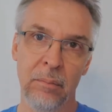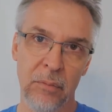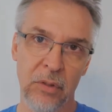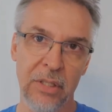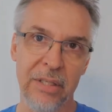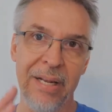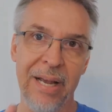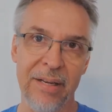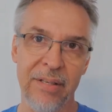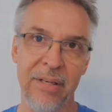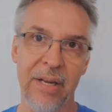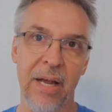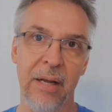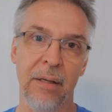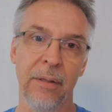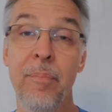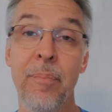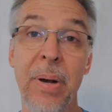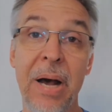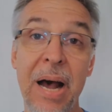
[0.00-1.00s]
to deck stack.
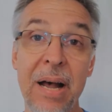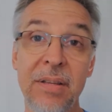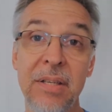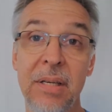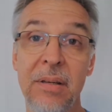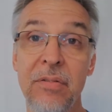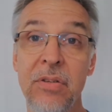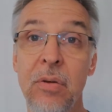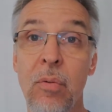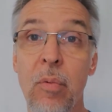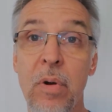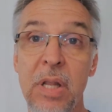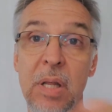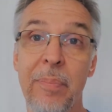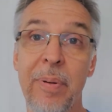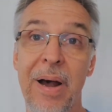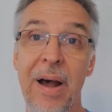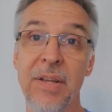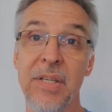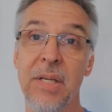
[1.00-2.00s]
Positives, what are the
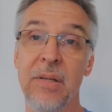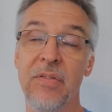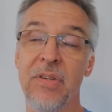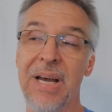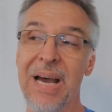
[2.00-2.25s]
positives?